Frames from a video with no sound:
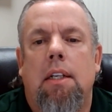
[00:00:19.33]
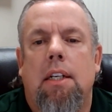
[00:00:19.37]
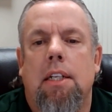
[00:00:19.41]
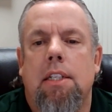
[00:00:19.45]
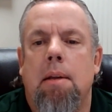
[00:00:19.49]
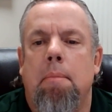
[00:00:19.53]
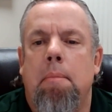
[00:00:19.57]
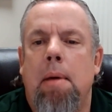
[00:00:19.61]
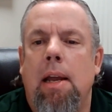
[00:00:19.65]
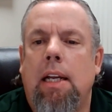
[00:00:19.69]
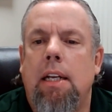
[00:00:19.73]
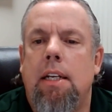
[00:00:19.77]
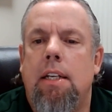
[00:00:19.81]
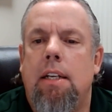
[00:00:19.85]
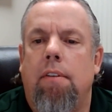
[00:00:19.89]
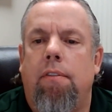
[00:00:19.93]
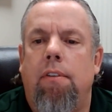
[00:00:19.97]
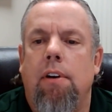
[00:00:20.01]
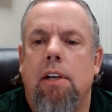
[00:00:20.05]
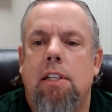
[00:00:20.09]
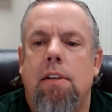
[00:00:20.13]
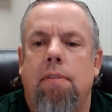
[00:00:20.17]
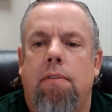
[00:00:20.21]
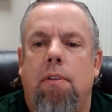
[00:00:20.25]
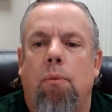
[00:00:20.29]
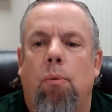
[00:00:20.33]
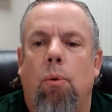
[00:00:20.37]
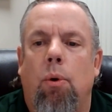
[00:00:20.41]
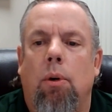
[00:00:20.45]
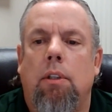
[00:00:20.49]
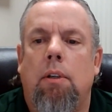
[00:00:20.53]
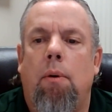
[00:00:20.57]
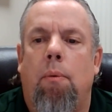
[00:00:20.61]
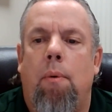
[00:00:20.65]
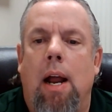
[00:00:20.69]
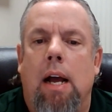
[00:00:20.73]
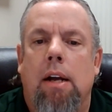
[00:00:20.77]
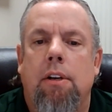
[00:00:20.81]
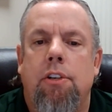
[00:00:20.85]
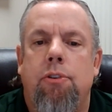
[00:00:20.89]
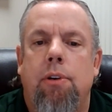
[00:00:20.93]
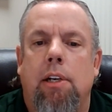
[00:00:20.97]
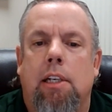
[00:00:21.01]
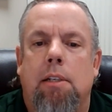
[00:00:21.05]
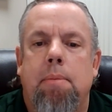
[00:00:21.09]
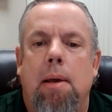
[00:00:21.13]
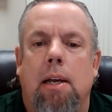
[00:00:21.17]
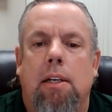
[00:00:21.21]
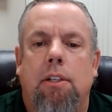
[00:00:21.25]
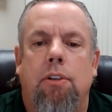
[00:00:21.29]
Does it make a difference if the world around
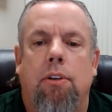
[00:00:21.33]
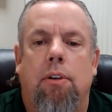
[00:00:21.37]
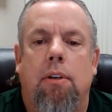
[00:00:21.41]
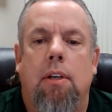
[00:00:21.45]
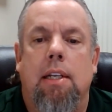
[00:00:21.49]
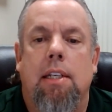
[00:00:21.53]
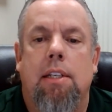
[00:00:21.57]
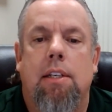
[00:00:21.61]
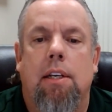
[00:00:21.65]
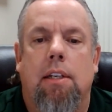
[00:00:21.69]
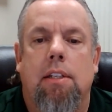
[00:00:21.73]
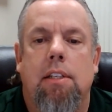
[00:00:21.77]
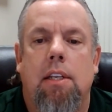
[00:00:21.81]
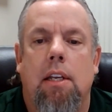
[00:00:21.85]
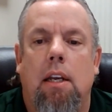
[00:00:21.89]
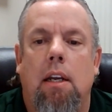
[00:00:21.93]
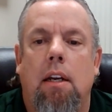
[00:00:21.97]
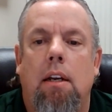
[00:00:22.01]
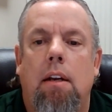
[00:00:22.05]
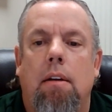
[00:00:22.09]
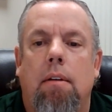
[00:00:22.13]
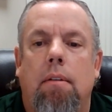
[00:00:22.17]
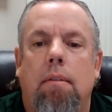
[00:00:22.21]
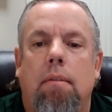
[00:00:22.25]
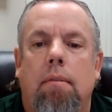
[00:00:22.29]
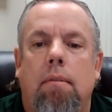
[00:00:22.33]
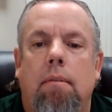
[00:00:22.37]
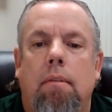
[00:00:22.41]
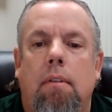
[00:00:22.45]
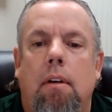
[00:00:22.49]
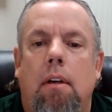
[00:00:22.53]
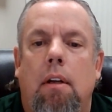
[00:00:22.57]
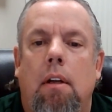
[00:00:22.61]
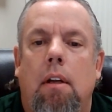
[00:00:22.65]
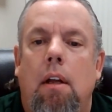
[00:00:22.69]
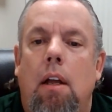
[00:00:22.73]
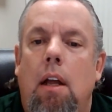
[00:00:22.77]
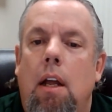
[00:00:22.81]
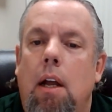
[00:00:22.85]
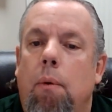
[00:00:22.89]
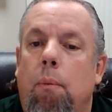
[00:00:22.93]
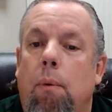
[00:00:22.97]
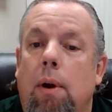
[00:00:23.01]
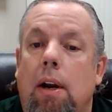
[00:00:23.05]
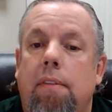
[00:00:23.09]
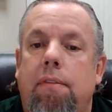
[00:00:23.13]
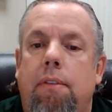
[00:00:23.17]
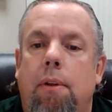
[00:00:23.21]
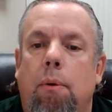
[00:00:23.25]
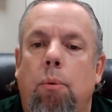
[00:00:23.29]
you expects you to succeed?
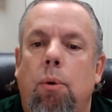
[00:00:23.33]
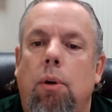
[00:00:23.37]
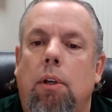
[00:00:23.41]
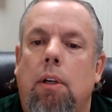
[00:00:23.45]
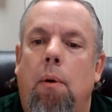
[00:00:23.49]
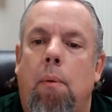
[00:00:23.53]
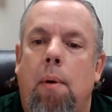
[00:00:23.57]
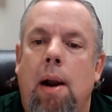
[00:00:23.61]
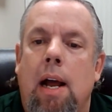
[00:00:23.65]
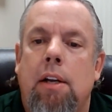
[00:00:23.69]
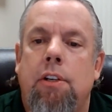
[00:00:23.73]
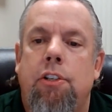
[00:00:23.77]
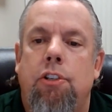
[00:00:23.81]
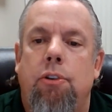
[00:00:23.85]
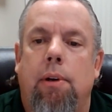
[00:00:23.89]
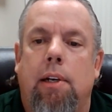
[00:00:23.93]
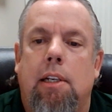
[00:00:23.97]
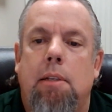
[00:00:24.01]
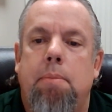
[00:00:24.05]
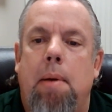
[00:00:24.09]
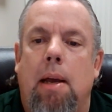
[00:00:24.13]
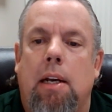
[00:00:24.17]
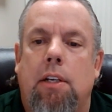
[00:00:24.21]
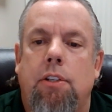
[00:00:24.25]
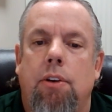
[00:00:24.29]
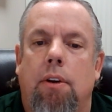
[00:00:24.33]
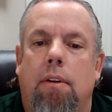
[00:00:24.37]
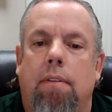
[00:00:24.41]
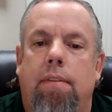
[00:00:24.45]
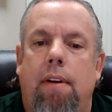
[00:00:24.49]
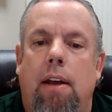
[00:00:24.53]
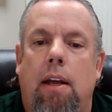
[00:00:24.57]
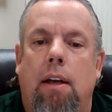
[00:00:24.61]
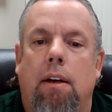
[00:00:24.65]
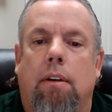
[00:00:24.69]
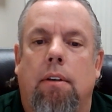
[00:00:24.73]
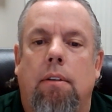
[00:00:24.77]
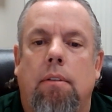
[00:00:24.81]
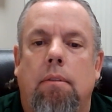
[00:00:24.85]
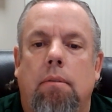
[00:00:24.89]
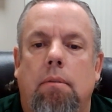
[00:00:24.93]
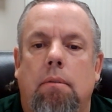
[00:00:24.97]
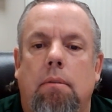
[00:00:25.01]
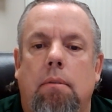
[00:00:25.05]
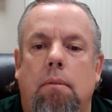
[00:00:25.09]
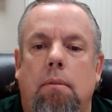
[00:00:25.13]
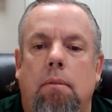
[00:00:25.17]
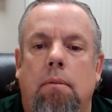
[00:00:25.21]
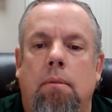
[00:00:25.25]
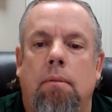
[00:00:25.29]
What if the world around you expects you to
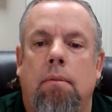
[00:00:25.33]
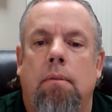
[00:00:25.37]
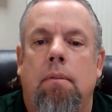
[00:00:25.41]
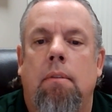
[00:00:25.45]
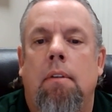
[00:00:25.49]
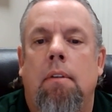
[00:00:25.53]
fail?